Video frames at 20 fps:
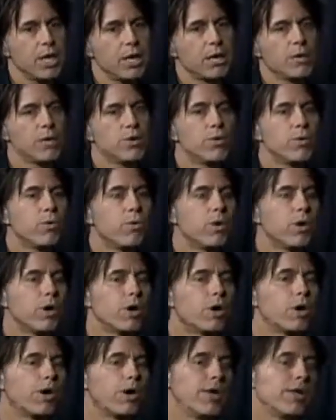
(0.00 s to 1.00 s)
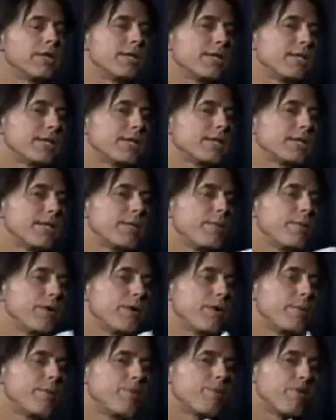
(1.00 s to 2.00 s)
unless we
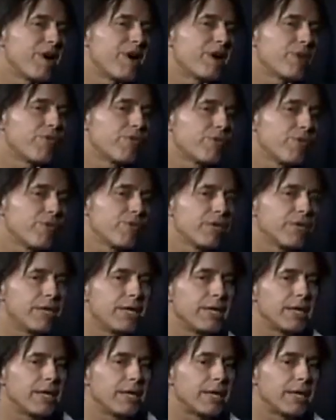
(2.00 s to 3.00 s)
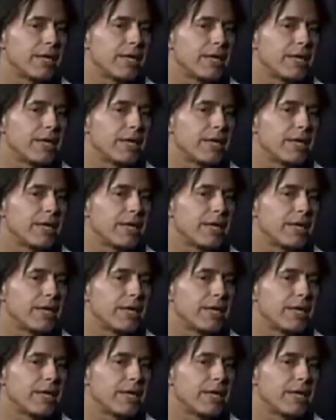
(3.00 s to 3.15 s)
can break through the